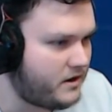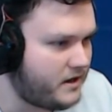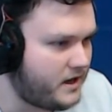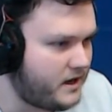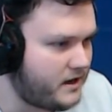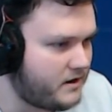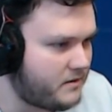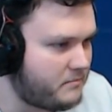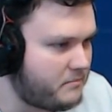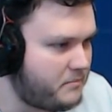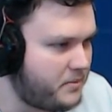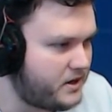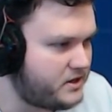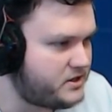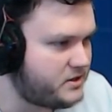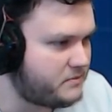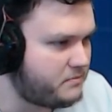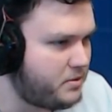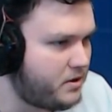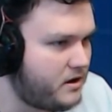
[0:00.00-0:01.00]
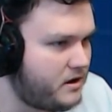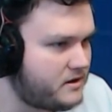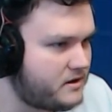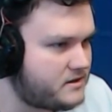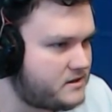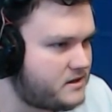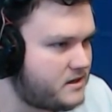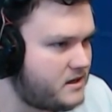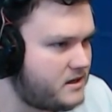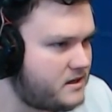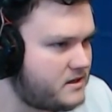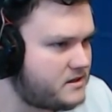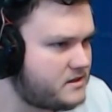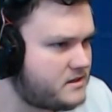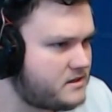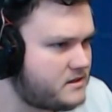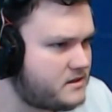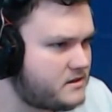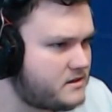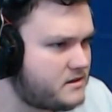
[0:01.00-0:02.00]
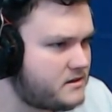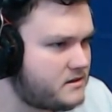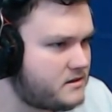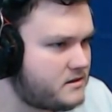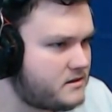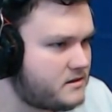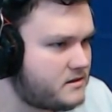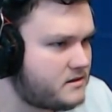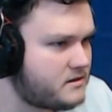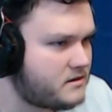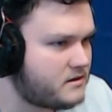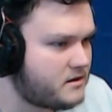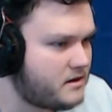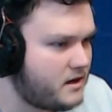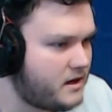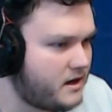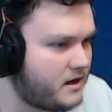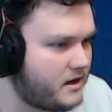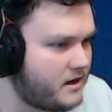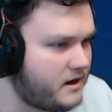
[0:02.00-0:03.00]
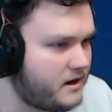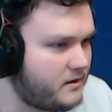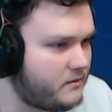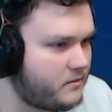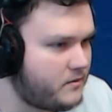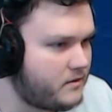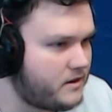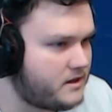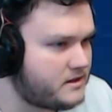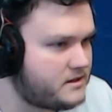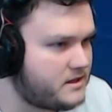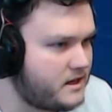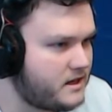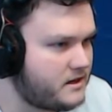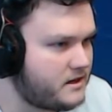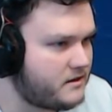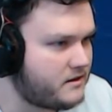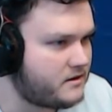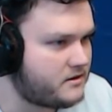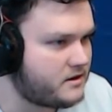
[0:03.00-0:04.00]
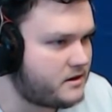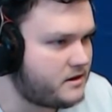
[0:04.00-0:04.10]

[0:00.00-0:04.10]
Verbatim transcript: Oh yeah, and a bunch of pots. Nice. And well, that's a the end. A